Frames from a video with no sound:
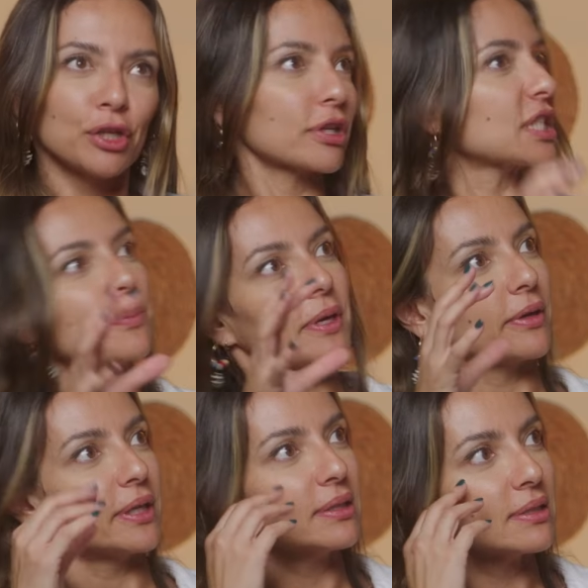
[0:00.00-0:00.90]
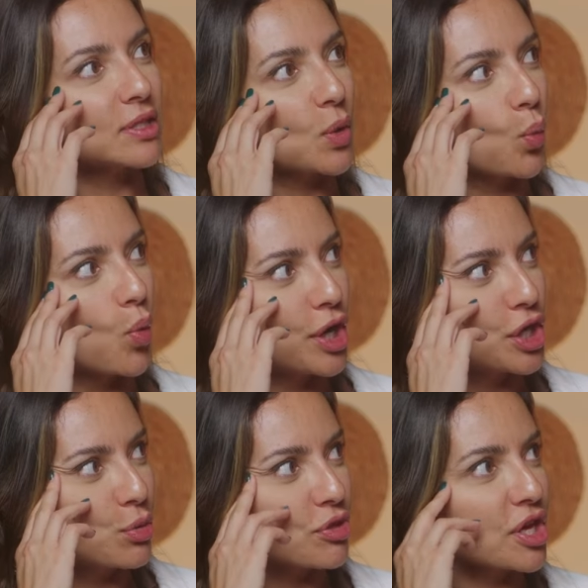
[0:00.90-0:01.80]
your experience, mm-hmm. what do
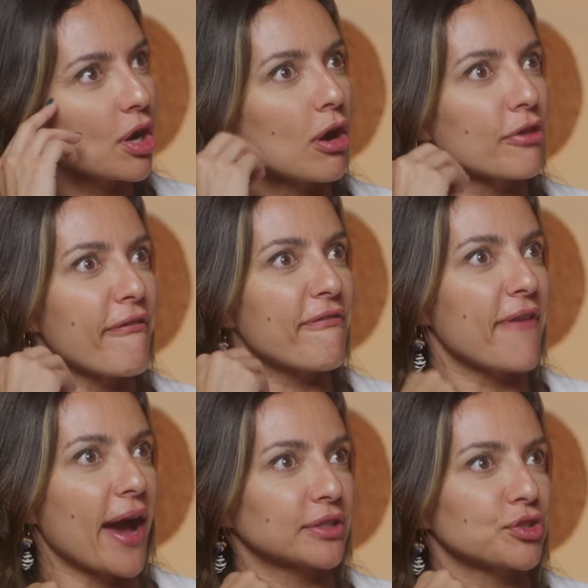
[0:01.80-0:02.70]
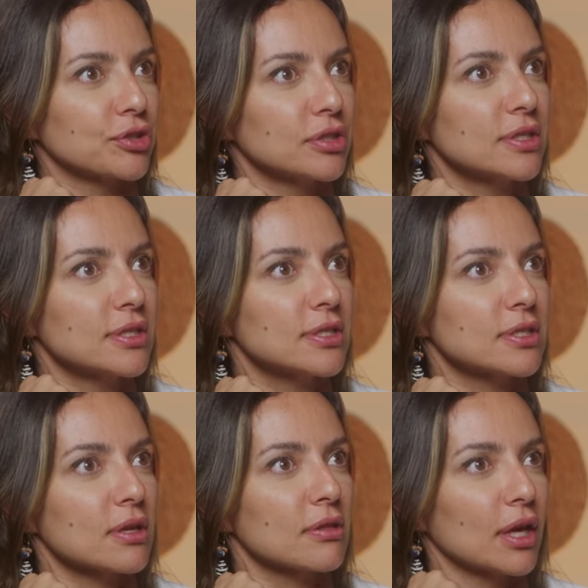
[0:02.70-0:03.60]
you think are the
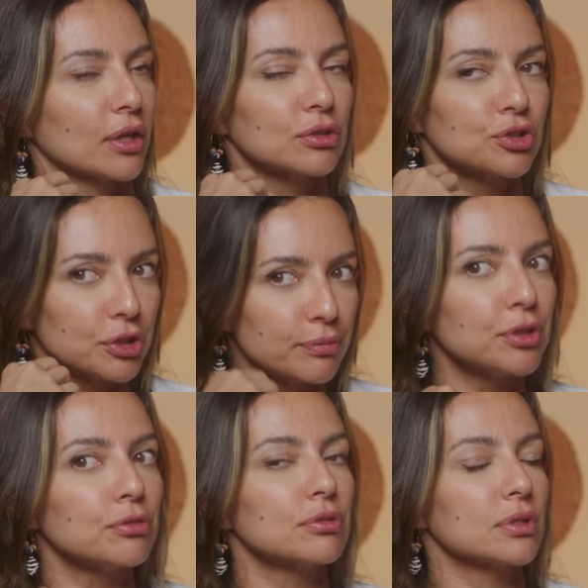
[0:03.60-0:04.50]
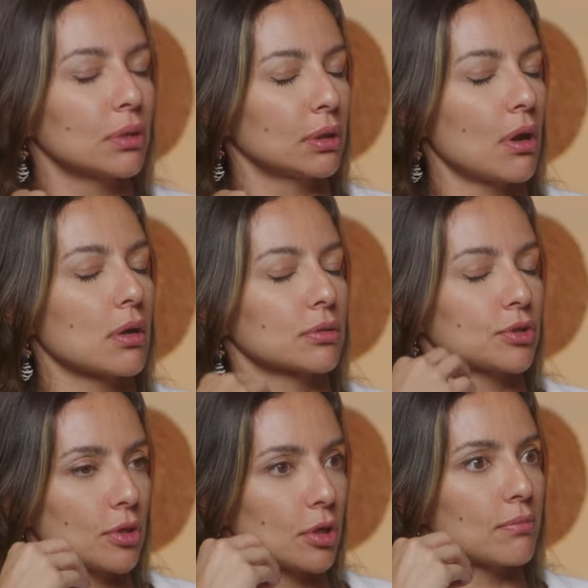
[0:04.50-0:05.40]
factors that contribute to a
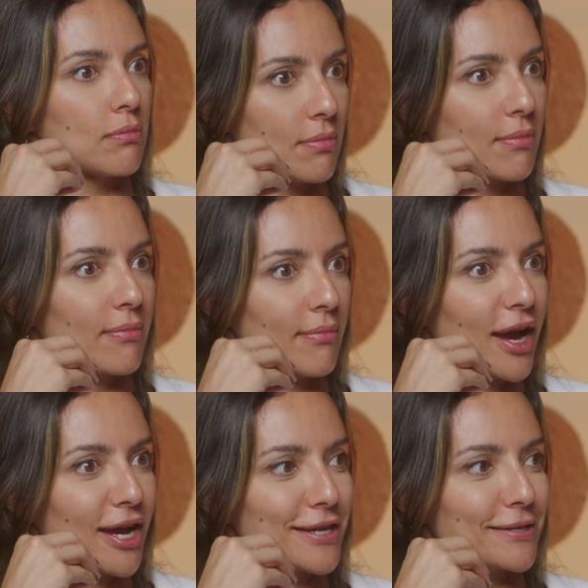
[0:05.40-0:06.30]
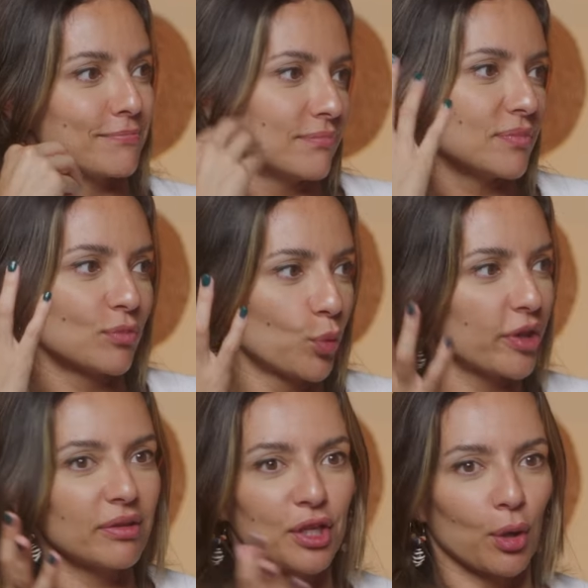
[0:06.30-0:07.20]
long-term um,
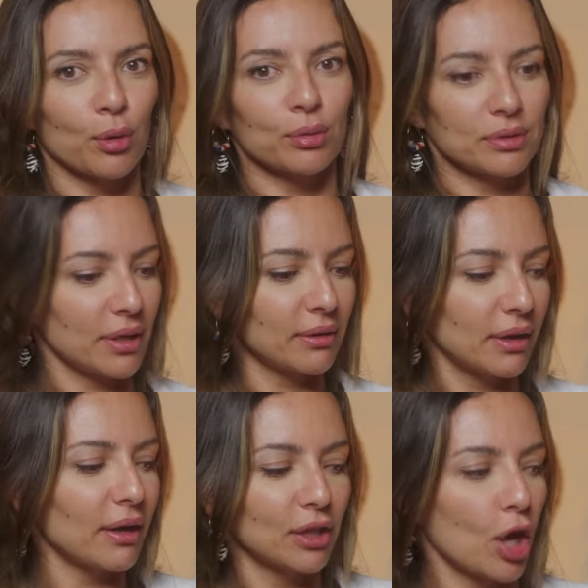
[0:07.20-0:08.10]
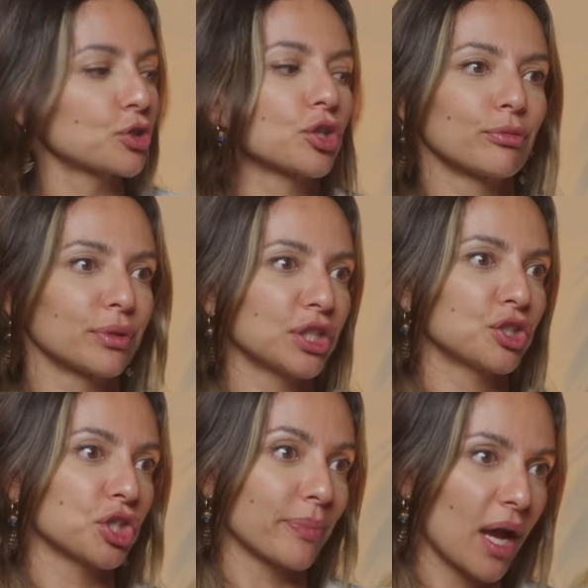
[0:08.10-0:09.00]
with you know a, a long-term
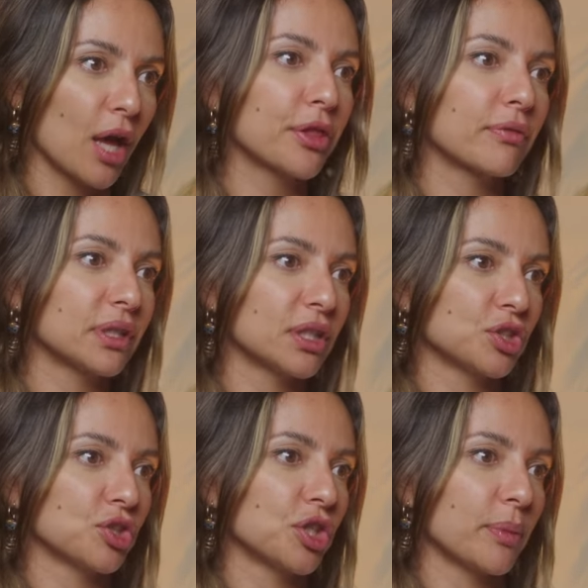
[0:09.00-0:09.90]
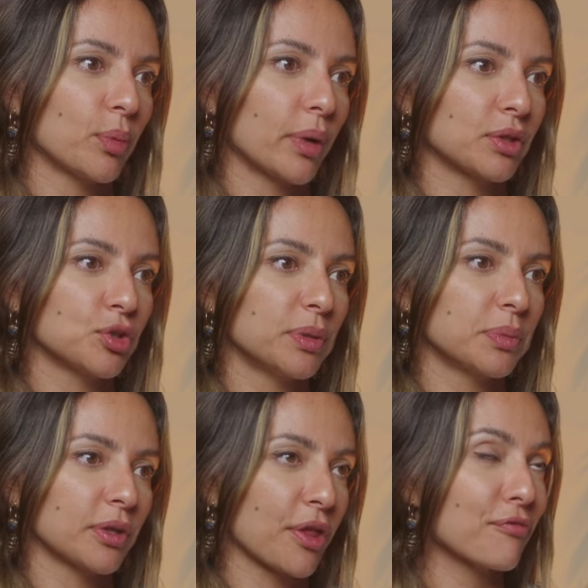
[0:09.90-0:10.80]
relationship a healthy relationship where two
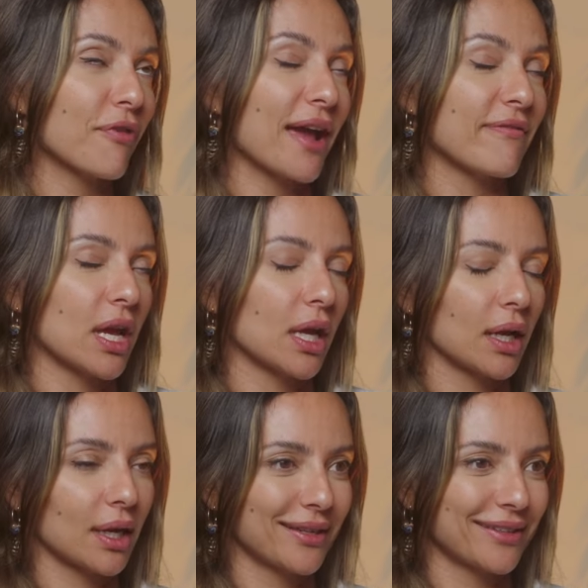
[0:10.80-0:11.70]
people are thriving